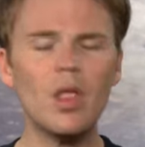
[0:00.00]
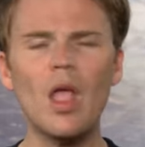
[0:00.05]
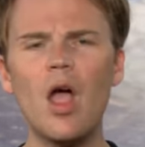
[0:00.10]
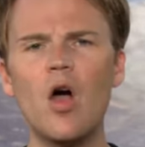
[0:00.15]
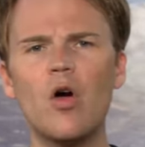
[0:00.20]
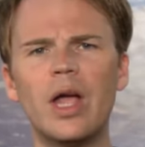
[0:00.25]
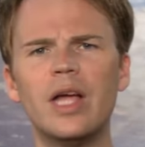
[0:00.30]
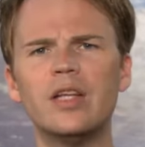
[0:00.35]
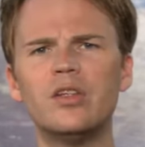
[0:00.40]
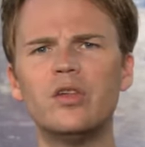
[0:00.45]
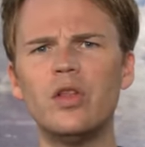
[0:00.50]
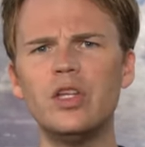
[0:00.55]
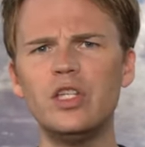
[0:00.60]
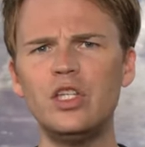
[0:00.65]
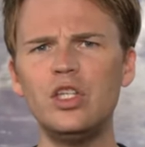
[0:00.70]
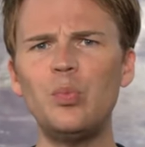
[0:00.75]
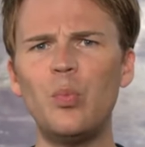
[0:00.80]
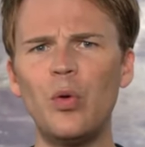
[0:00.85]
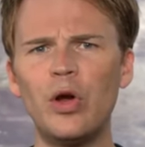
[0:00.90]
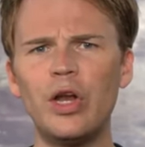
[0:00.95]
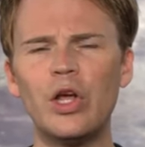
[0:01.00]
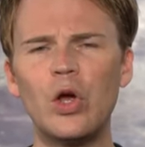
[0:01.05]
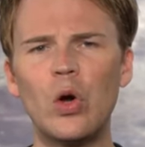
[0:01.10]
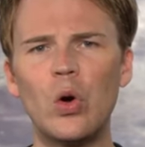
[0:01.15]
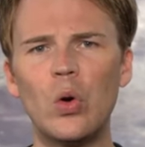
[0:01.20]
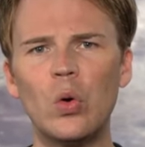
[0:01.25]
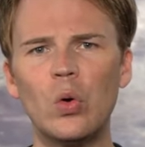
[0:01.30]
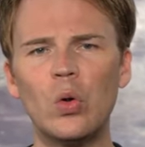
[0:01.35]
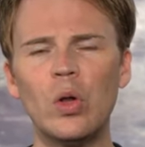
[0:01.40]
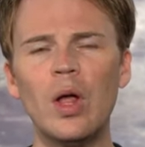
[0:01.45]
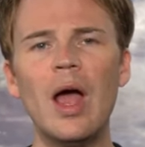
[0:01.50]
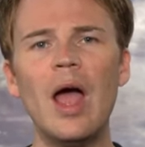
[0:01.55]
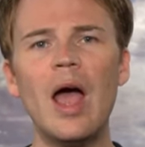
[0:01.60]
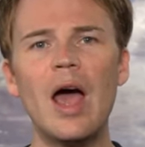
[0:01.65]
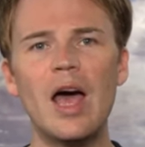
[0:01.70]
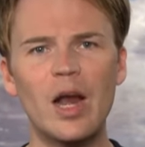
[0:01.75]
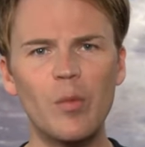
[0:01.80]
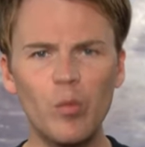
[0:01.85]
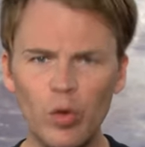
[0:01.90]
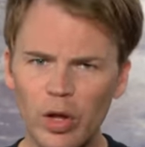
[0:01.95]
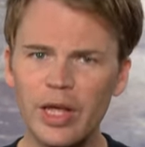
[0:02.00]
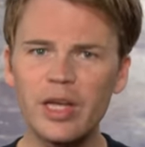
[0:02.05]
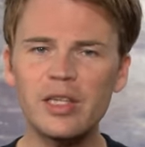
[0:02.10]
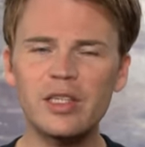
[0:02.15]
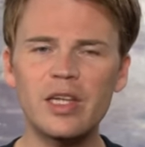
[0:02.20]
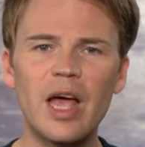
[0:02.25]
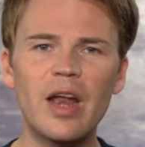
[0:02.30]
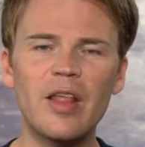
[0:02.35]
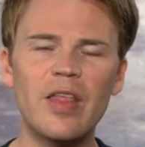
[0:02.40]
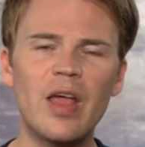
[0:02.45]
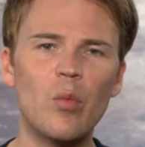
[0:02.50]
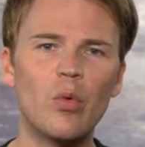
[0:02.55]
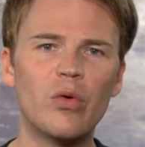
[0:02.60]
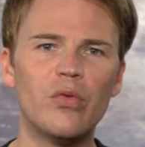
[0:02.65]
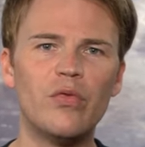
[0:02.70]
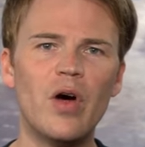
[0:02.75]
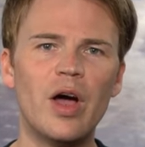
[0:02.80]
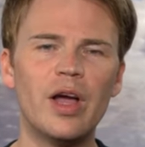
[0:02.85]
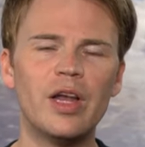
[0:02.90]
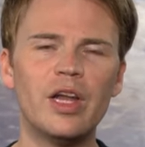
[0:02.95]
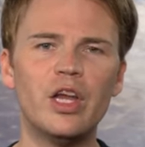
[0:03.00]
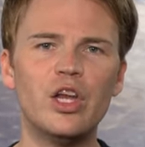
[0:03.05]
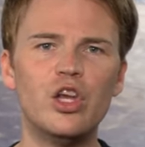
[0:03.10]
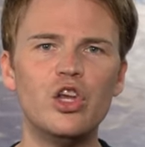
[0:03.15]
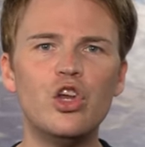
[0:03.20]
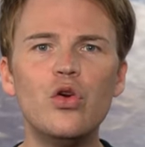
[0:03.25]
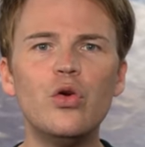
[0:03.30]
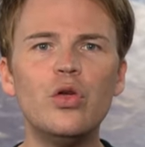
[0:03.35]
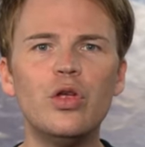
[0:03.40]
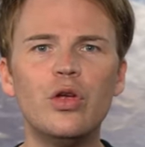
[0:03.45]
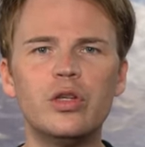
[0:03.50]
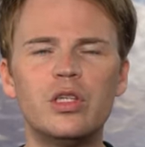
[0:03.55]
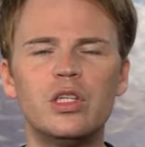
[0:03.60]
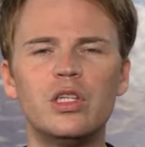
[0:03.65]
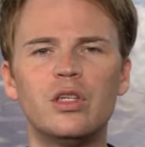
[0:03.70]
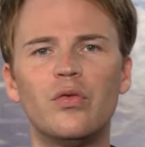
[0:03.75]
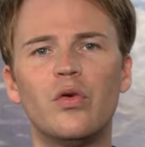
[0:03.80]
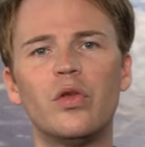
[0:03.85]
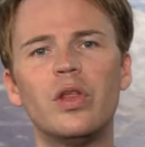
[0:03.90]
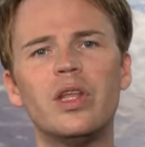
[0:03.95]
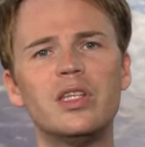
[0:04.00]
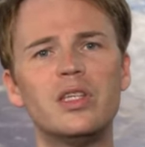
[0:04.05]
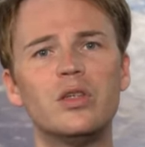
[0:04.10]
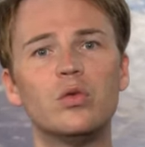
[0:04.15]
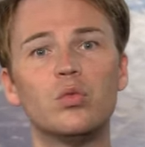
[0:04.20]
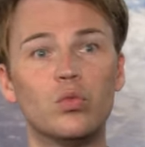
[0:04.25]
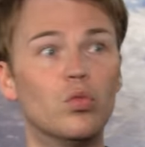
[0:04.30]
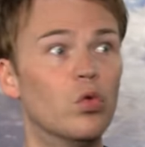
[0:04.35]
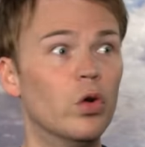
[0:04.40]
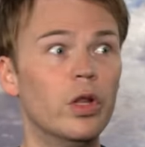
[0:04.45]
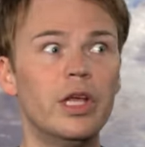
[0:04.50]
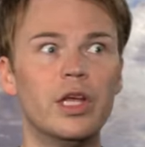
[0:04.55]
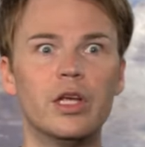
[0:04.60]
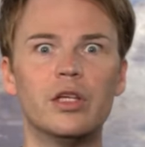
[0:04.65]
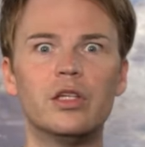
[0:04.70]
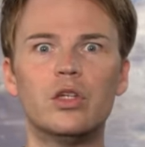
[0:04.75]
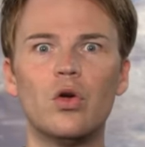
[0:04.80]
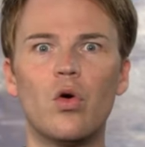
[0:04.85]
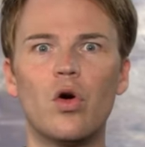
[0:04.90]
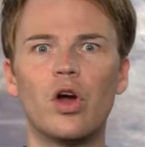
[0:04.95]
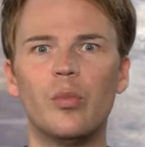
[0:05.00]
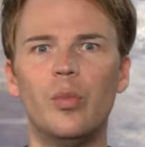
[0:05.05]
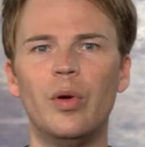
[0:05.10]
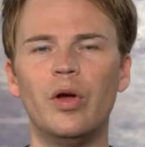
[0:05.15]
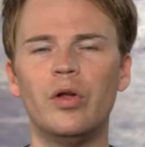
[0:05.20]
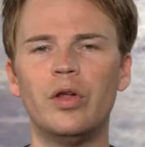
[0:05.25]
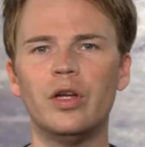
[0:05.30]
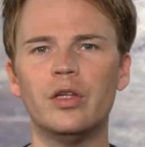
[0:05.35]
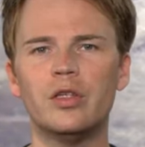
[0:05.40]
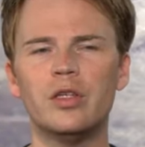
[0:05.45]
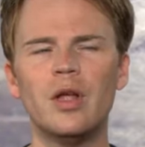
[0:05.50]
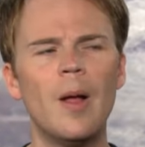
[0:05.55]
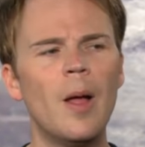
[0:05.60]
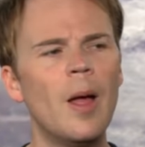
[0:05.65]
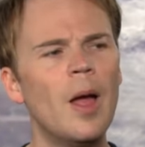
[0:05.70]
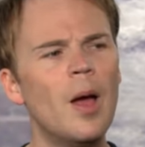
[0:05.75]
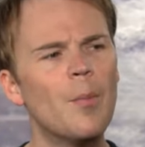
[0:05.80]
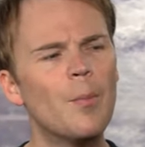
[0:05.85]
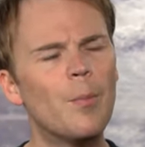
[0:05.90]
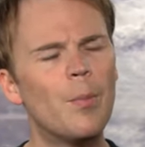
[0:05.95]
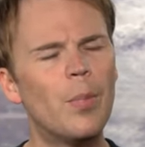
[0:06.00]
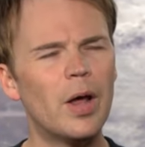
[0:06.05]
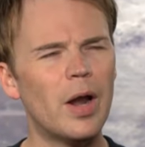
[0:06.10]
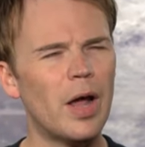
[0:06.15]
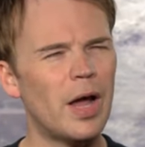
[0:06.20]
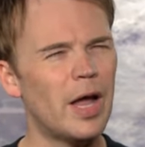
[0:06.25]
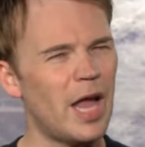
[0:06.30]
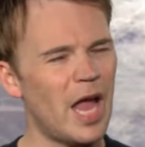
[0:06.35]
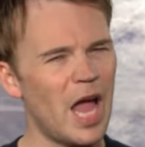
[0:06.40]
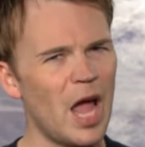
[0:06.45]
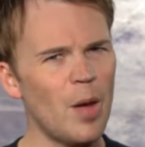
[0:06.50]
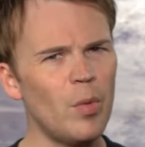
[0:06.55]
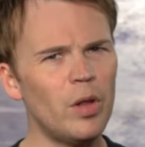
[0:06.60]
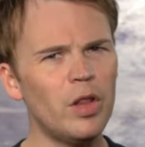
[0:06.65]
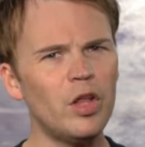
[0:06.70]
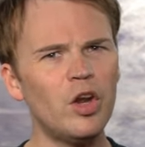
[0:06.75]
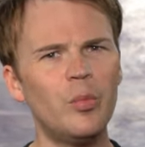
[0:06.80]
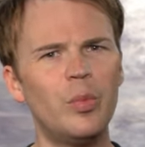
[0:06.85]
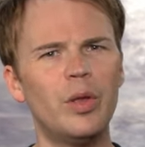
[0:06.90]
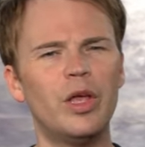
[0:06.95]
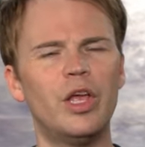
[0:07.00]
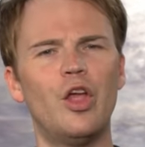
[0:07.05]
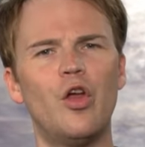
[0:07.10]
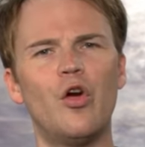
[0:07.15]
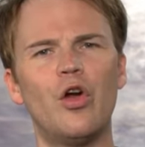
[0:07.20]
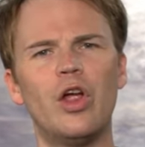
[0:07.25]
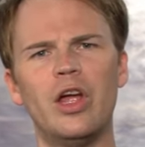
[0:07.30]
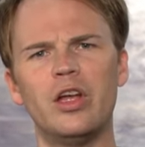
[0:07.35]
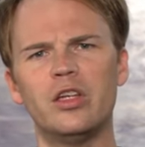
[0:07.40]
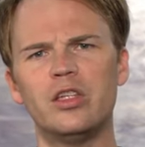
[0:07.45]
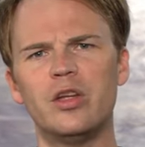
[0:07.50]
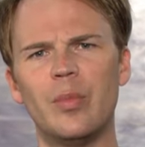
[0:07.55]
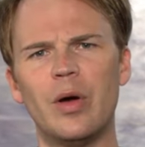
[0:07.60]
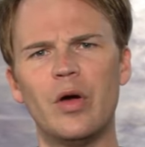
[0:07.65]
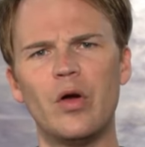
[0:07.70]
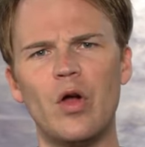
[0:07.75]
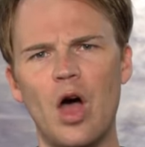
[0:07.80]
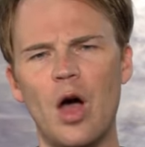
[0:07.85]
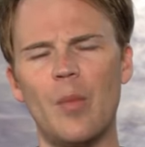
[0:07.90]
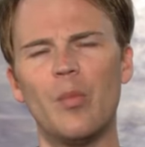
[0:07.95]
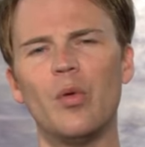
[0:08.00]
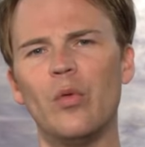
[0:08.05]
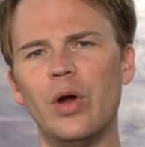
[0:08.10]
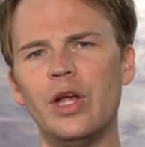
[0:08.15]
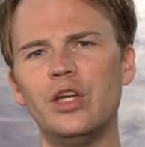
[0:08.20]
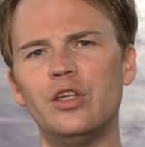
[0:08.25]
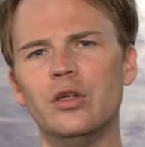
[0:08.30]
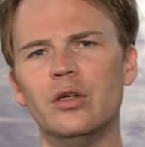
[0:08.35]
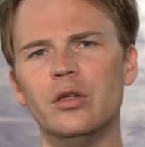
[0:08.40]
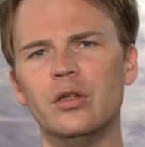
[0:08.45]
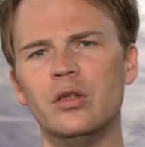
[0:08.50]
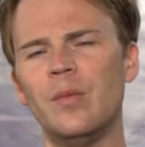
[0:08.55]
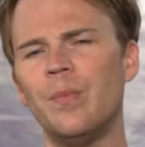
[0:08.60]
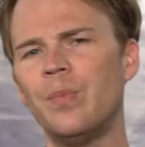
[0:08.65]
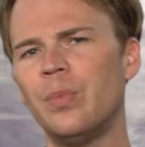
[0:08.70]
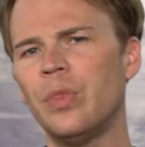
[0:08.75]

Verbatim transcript: Okay, so this is pretty cool, and I'm really excited that we're finding new uses for these really historic buildings but I am a little bit curious about operations.